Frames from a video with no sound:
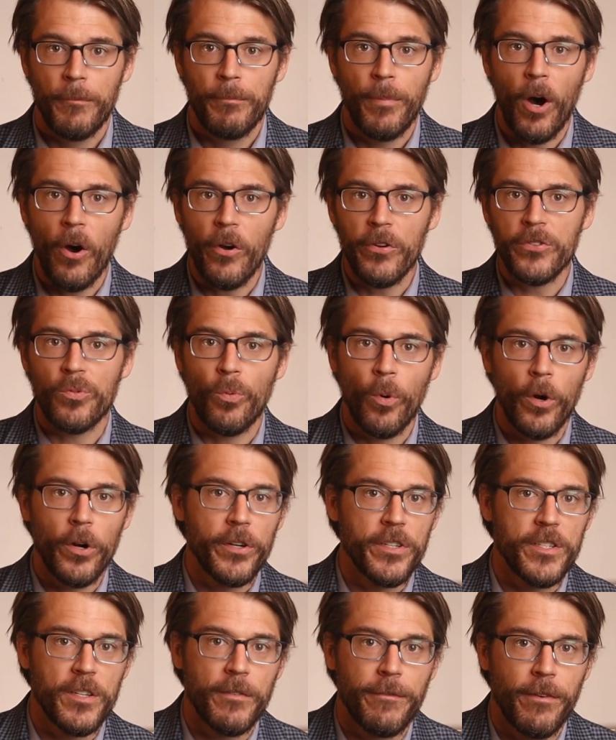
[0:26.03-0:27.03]
Paul's
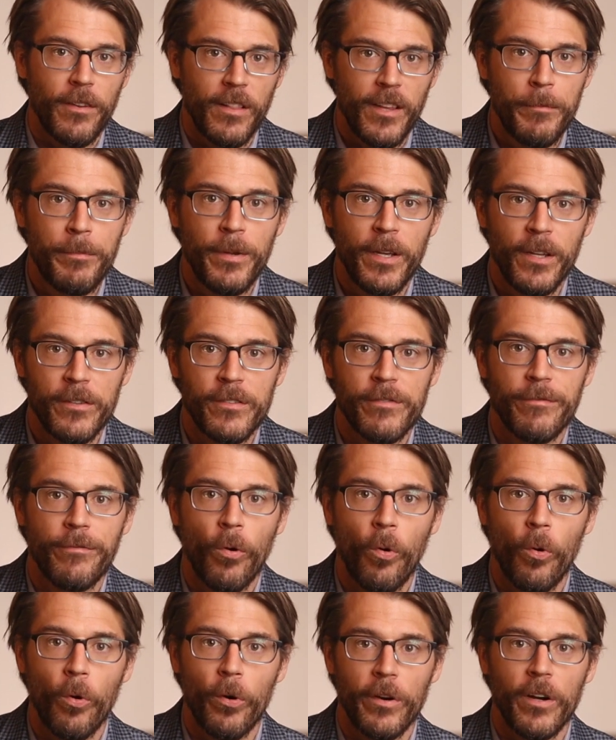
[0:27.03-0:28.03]
words in Philippians
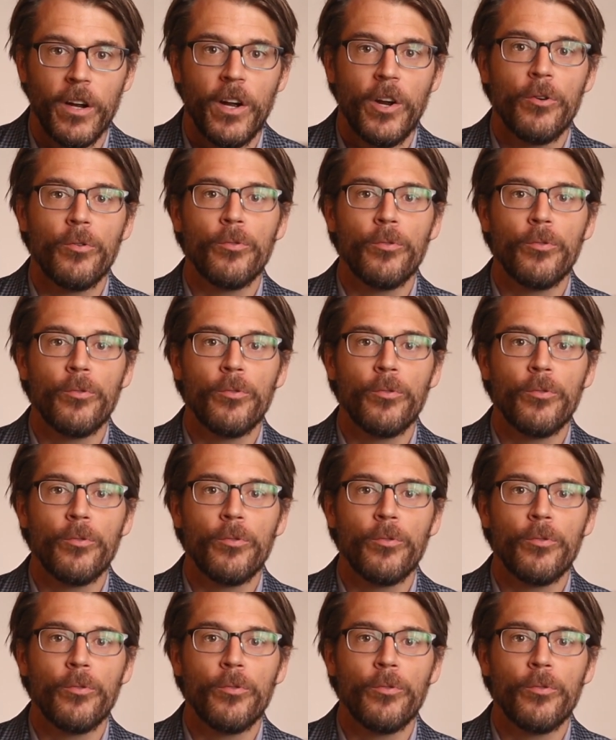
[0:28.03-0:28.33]
4